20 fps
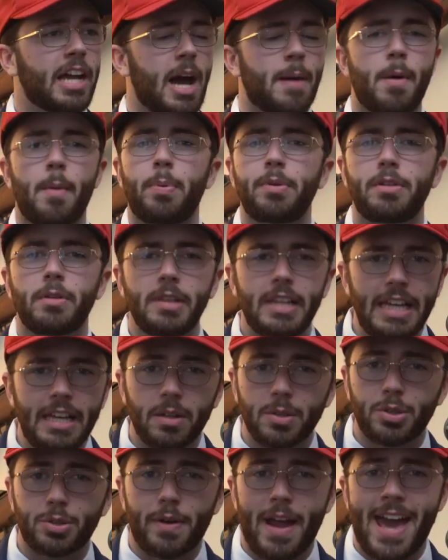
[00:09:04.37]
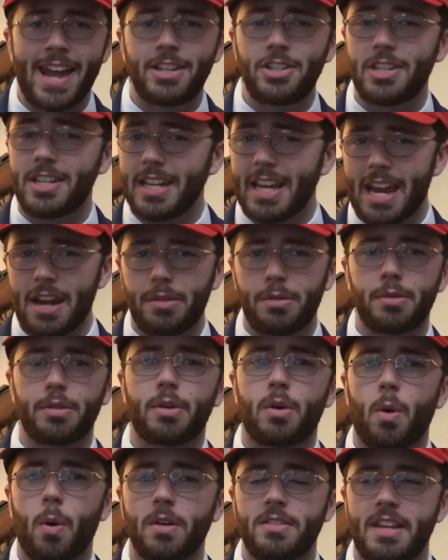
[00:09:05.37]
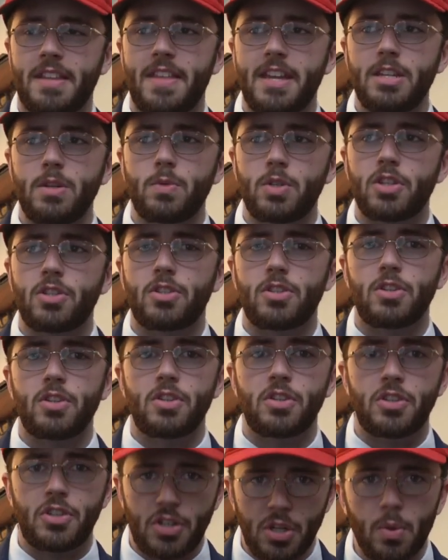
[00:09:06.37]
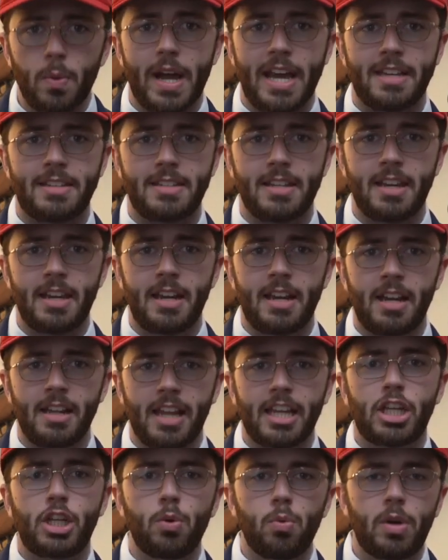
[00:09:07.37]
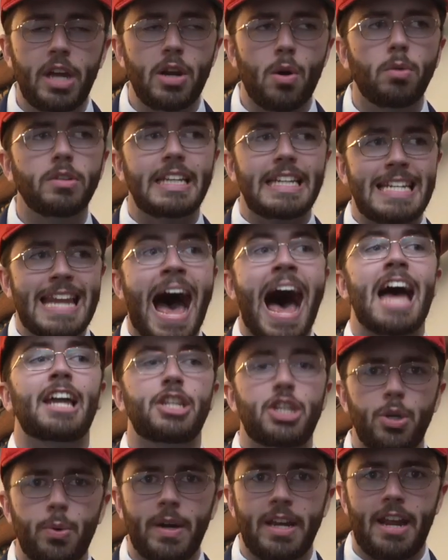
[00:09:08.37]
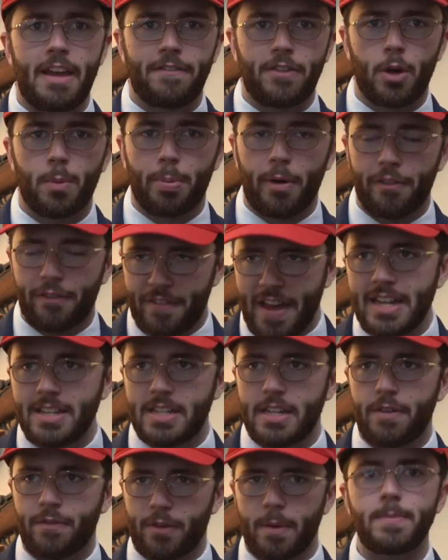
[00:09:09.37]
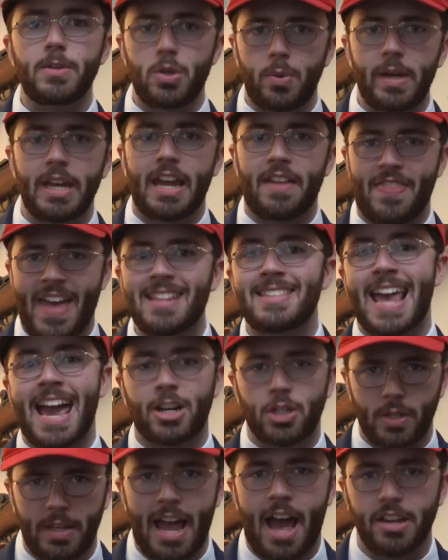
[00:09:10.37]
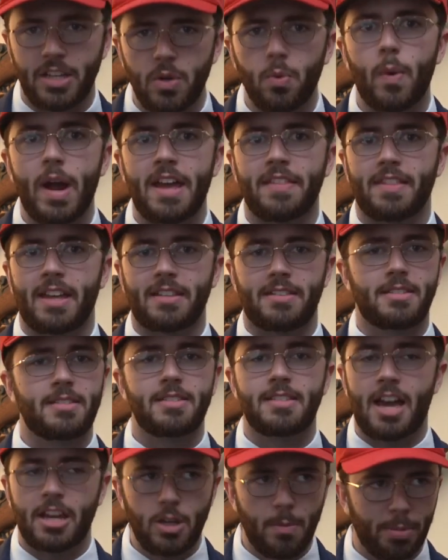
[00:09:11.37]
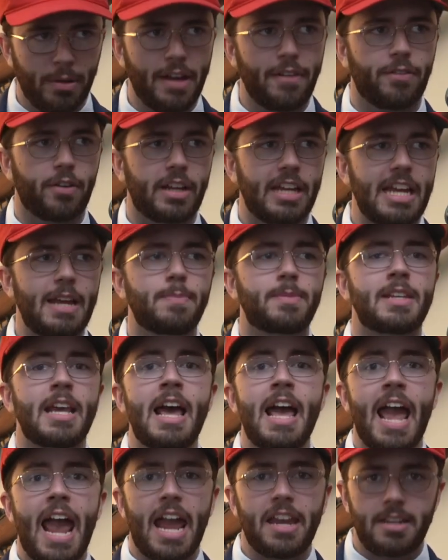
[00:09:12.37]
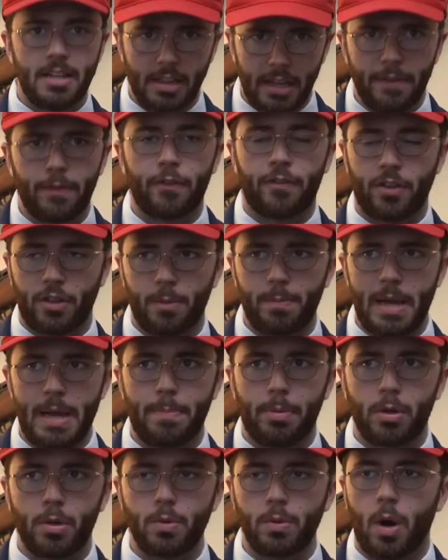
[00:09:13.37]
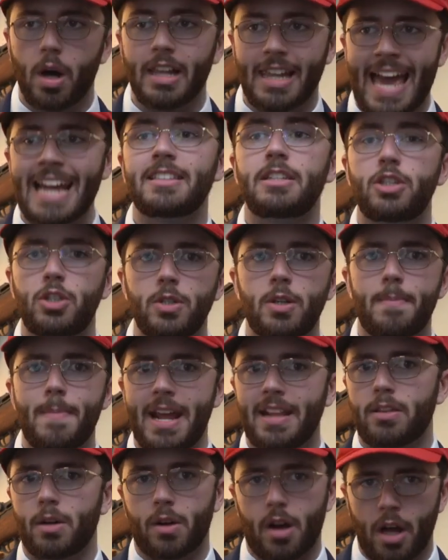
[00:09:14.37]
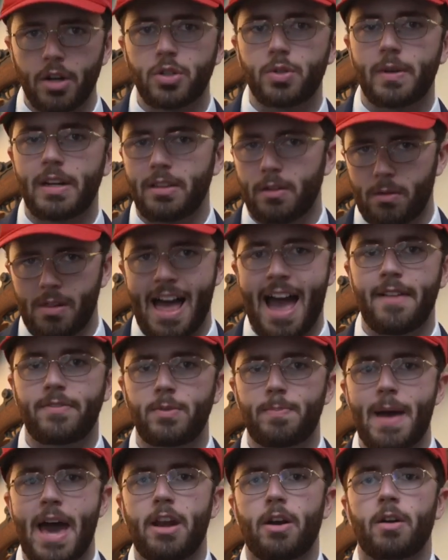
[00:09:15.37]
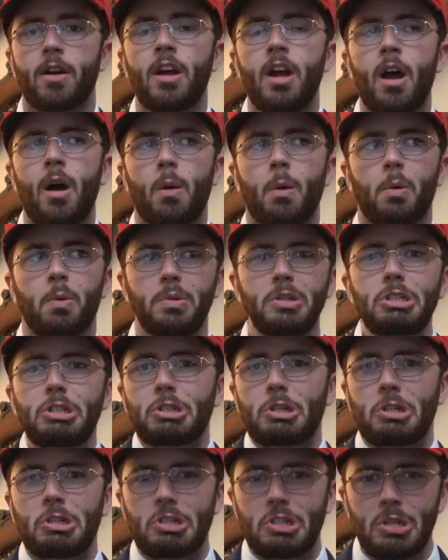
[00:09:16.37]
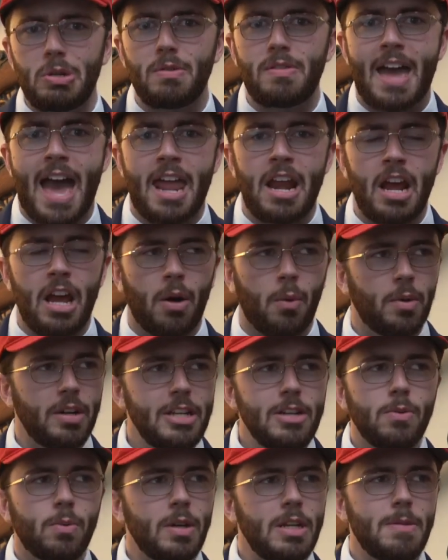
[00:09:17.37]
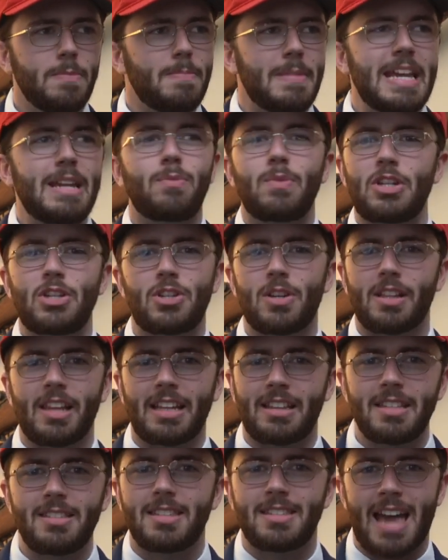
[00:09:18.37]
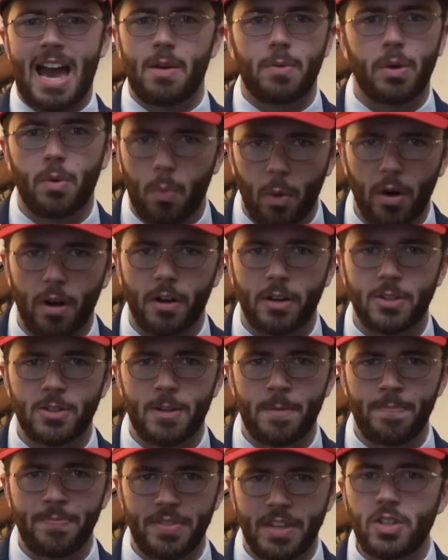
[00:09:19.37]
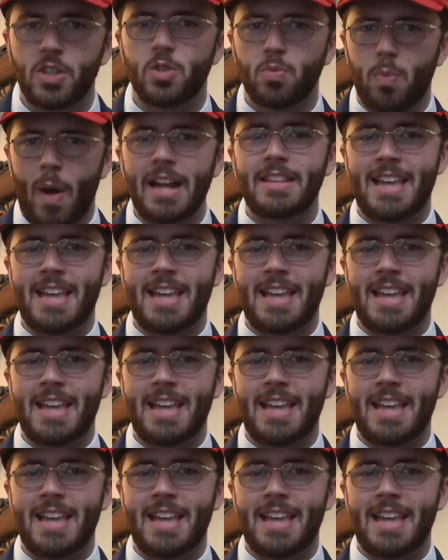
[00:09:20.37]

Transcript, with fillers: come up with your legal strategy to get it through the courts, and then you just do it. Like you can only not do it if you're prevented from doing it. That's actually how you win. Like this is how you play for keeps and deliver for the people who elected you to make their country and their lives better. Well, we shouldn't do that. What do you what do you mean we should? Like this is how it works. This is why